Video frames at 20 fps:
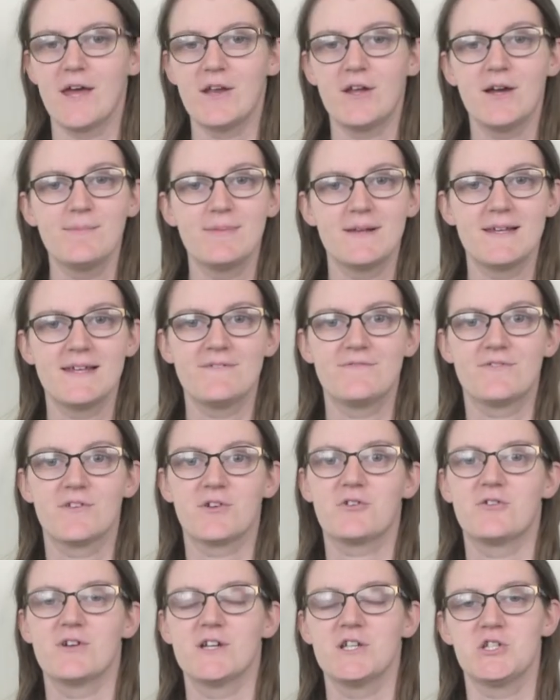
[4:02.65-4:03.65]
And I believe that
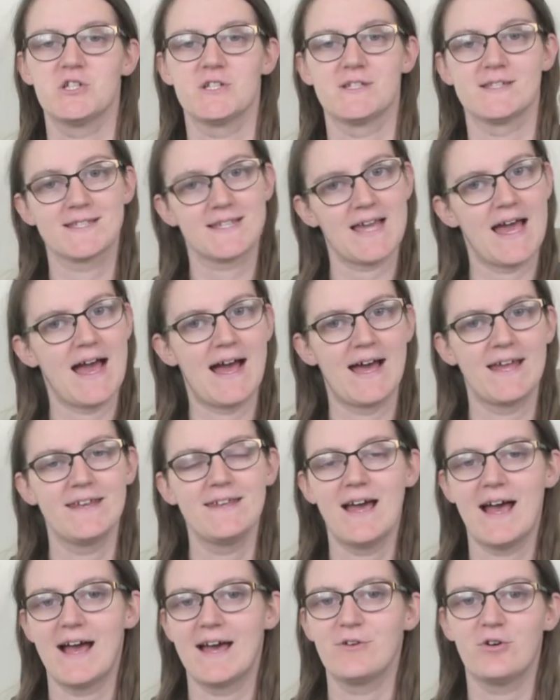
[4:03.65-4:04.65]
Christians can
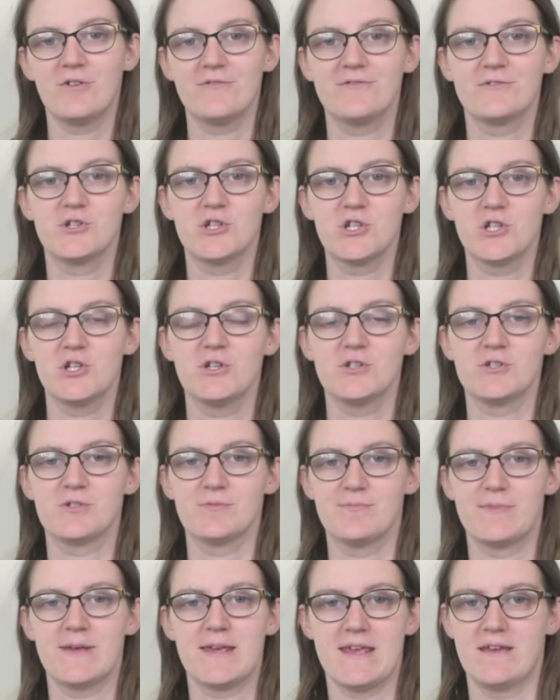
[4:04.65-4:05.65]
and often should
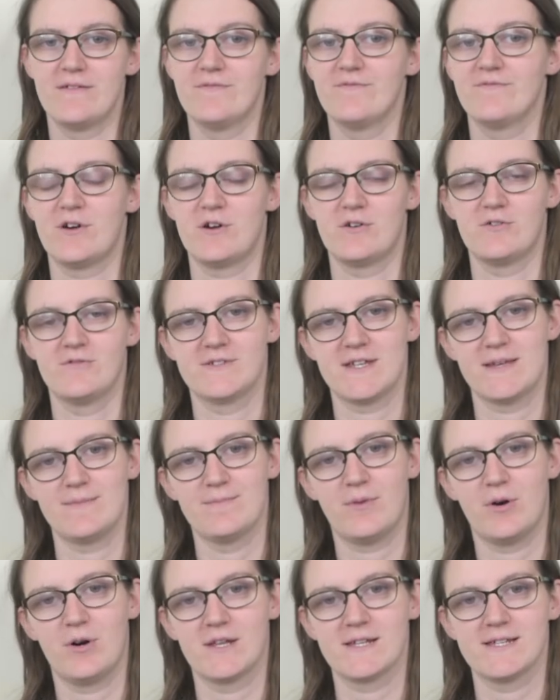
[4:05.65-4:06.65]
be involved in
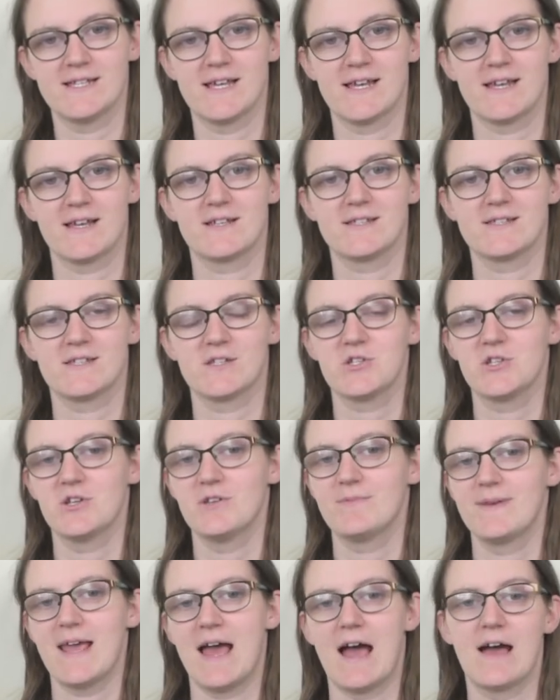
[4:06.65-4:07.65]
politics,
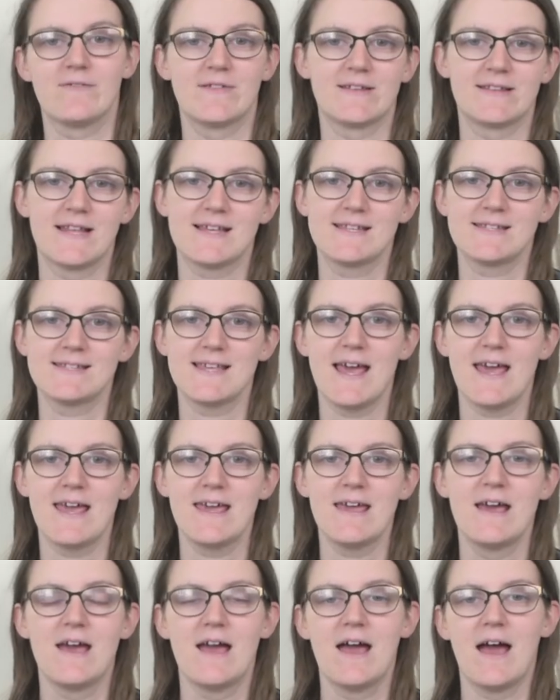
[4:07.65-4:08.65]
should be having their
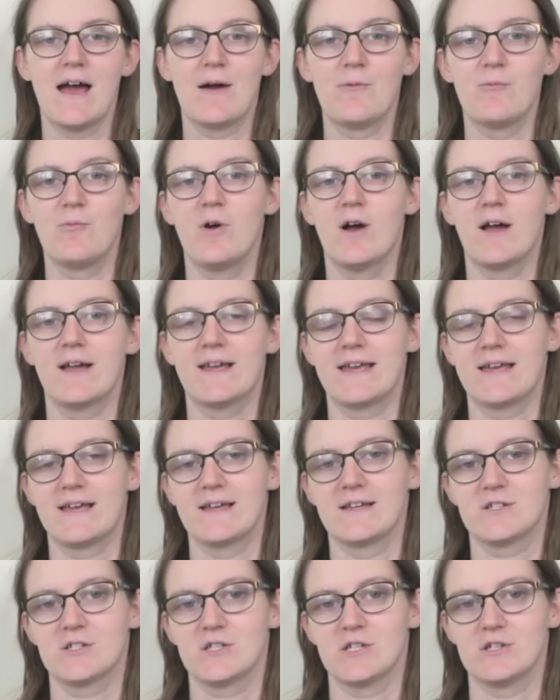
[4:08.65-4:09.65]
say and
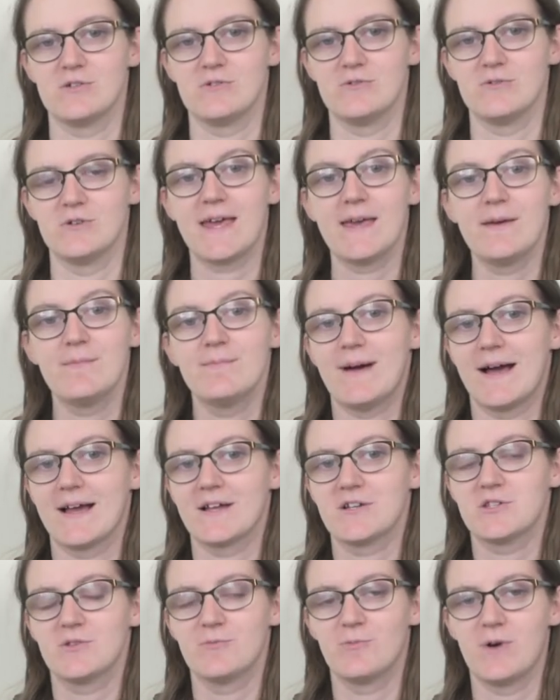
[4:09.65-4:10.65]
working to
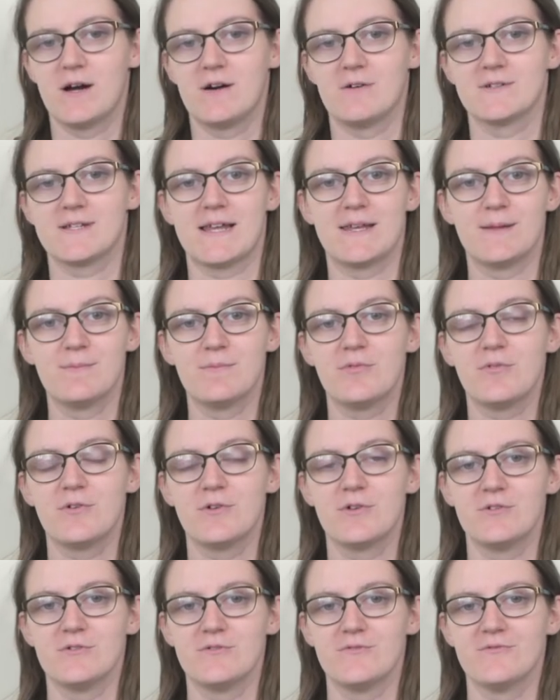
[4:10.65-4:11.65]
impact the world and
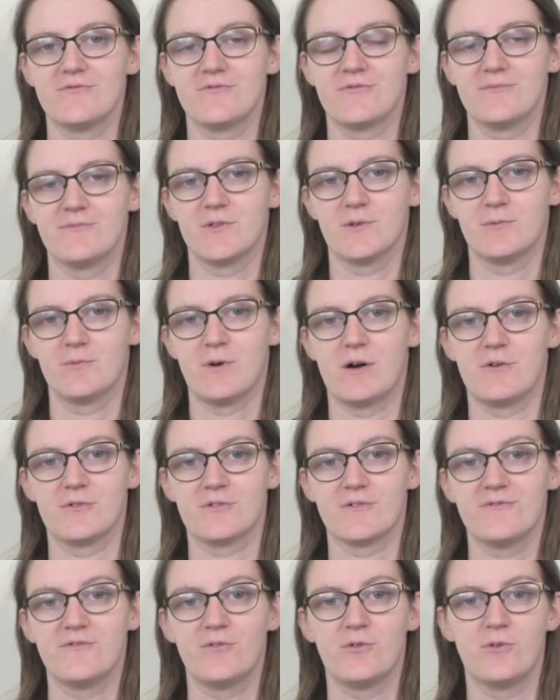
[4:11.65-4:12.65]
improve the world
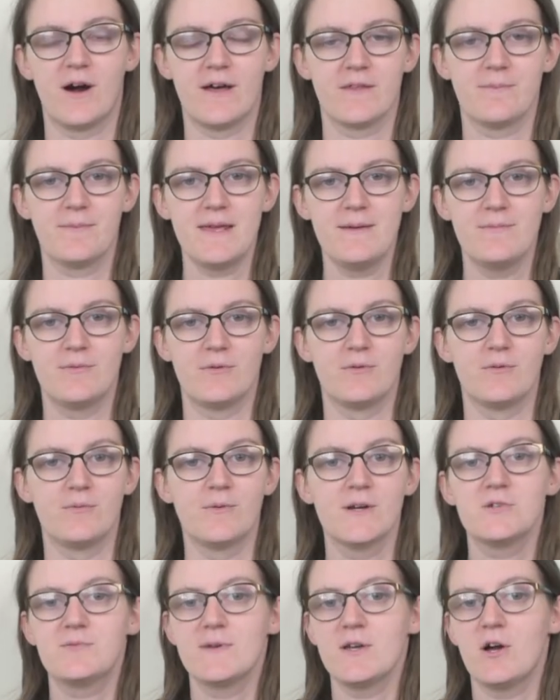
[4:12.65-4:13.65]
for other people,
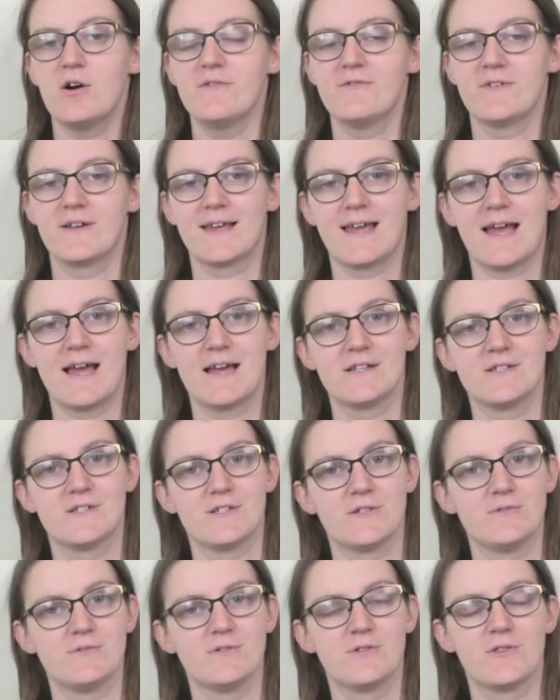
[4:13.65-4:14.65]
which we often can
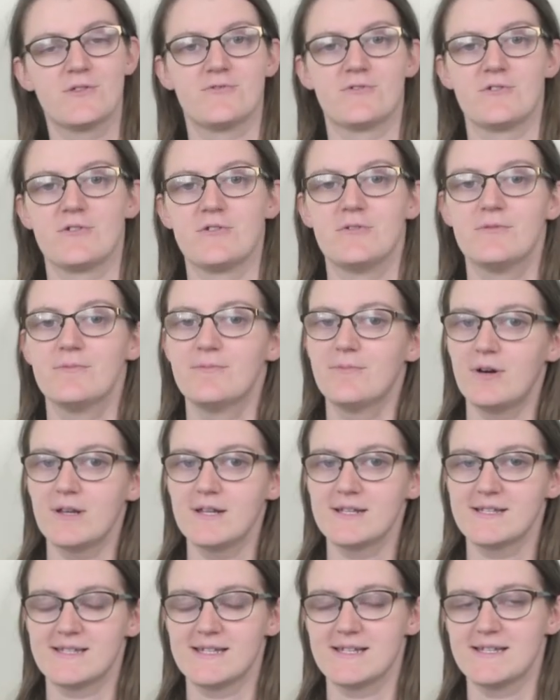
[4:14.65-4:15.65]
do through
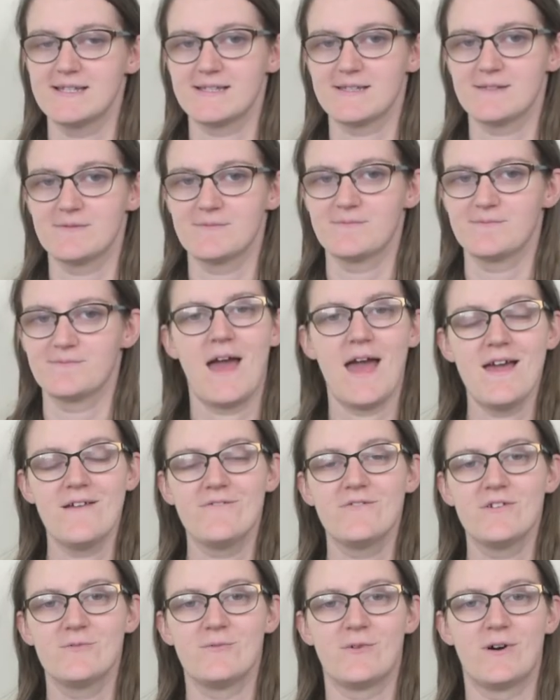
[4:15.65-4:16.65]
policies.
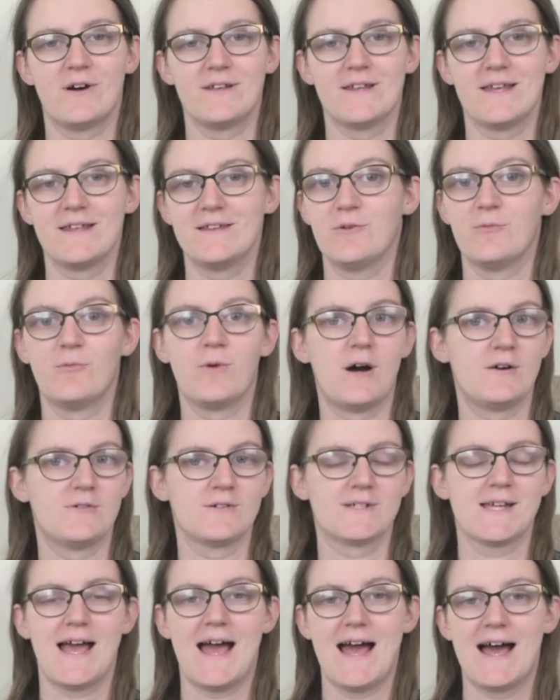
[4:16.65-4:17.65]
Everyone in the
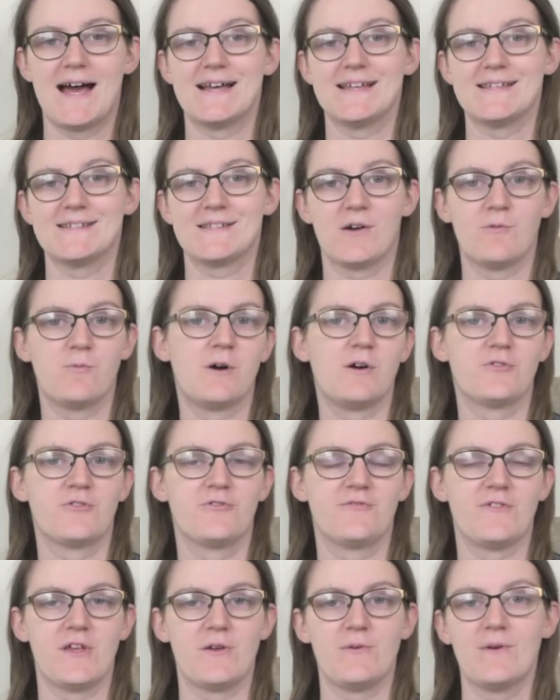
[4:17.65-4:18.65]
world has a
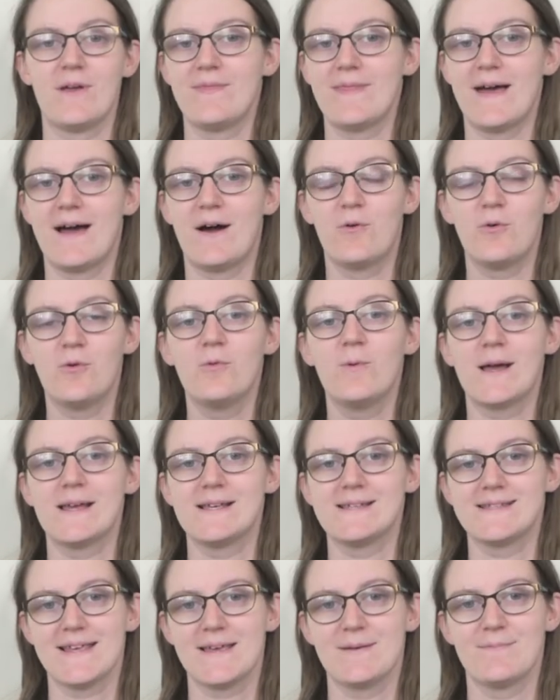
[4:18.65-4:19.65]
worldview, and that
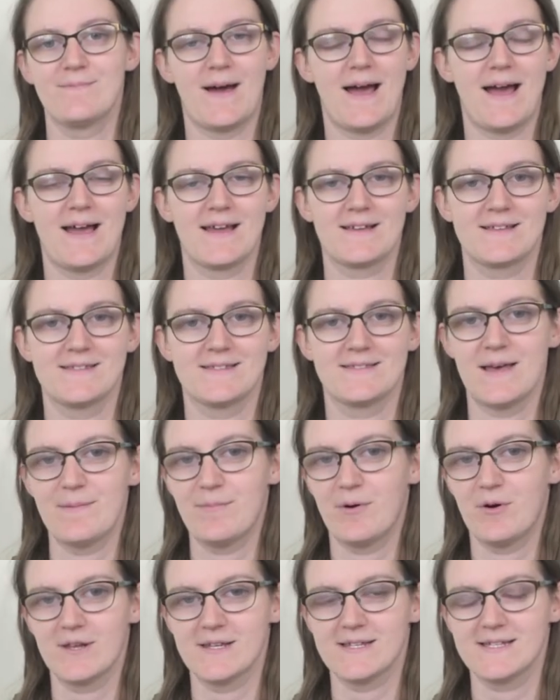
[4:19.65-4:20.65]
always impacts their
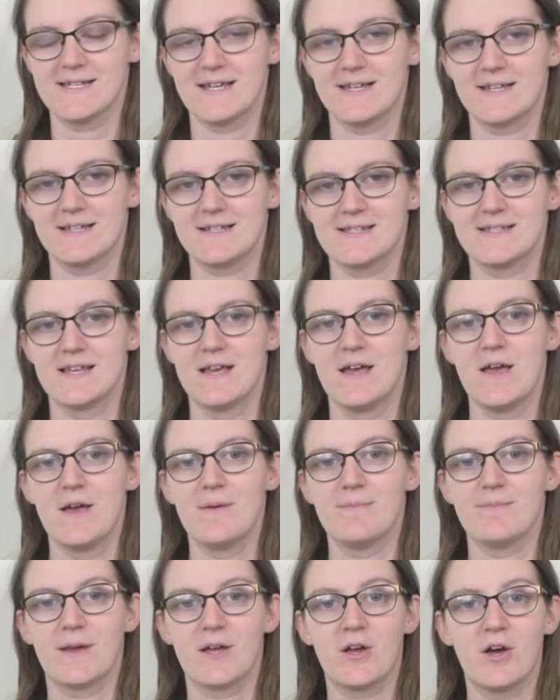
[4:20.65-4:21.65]
politics,
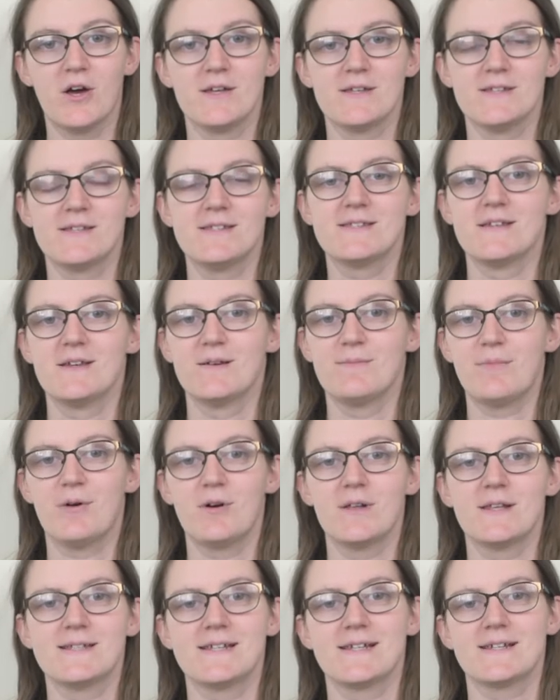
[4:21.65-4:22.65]
because
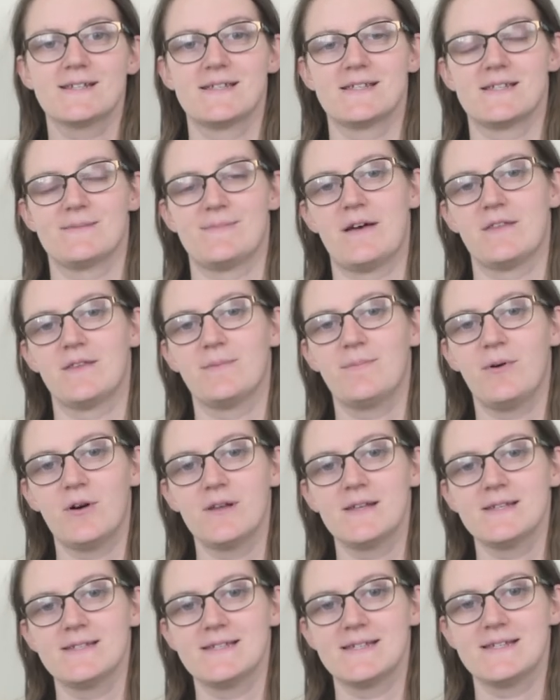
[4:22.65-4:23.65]
politics is about the
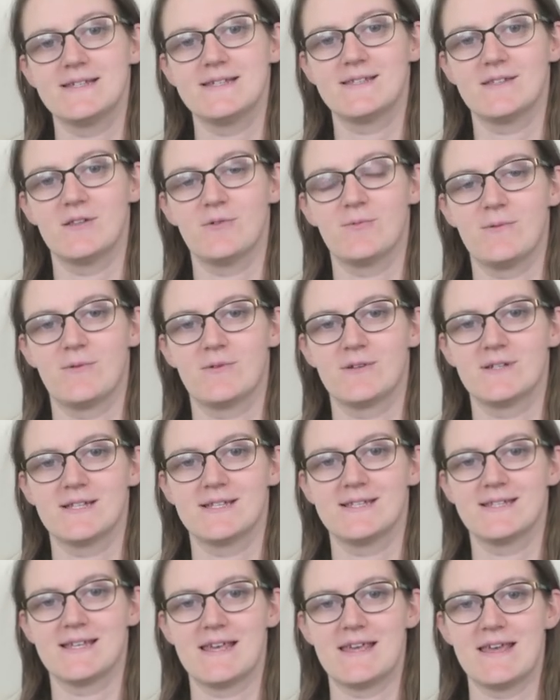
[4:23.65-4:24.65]
policies that we want to
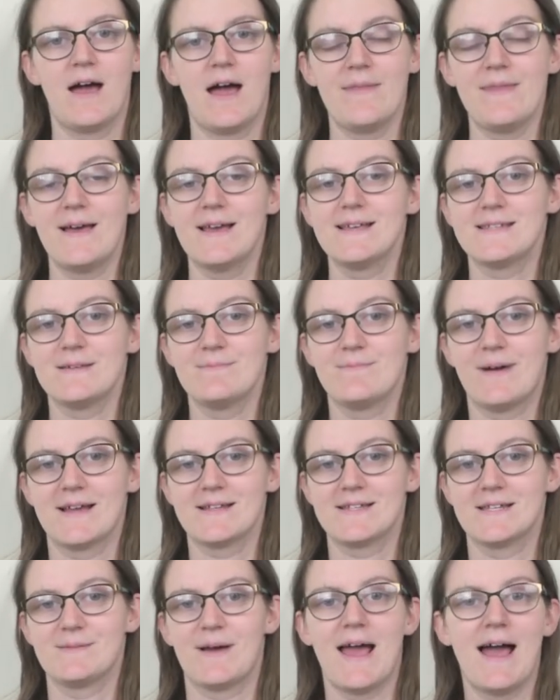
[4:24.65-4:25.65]
see, and that is
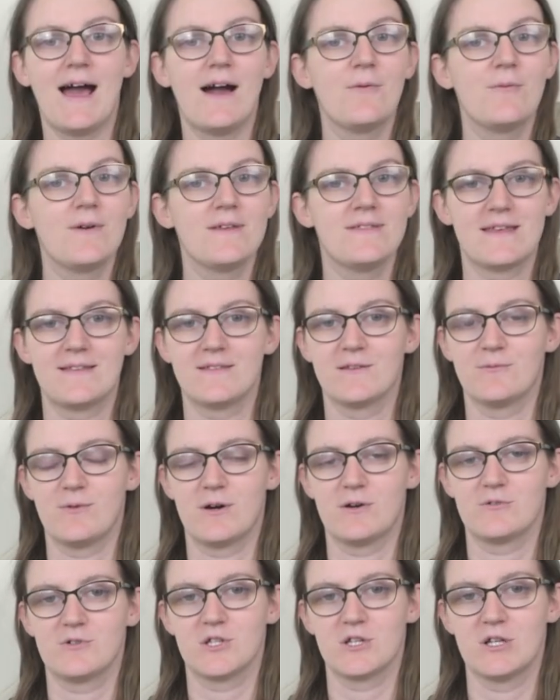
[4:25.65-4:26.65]
impacted by how we think the
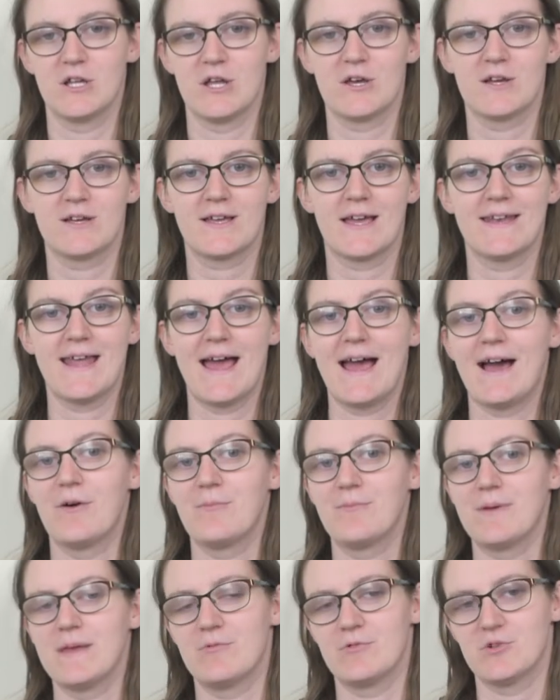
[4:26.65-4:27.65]
world should look and how
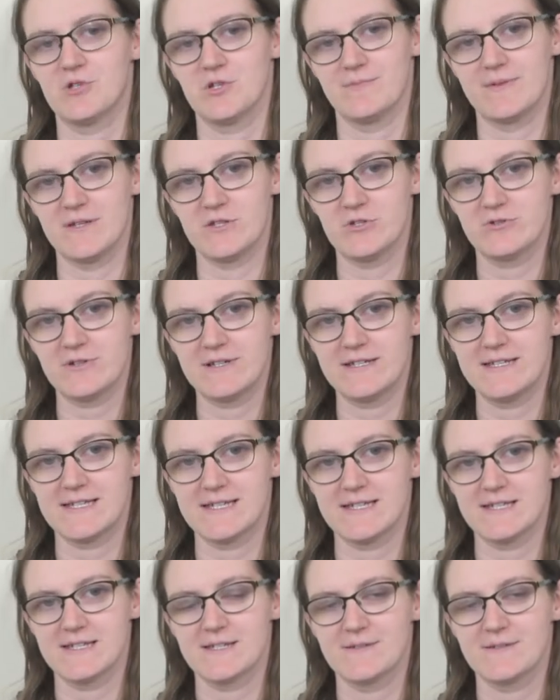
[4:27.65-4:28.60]
people should be treated.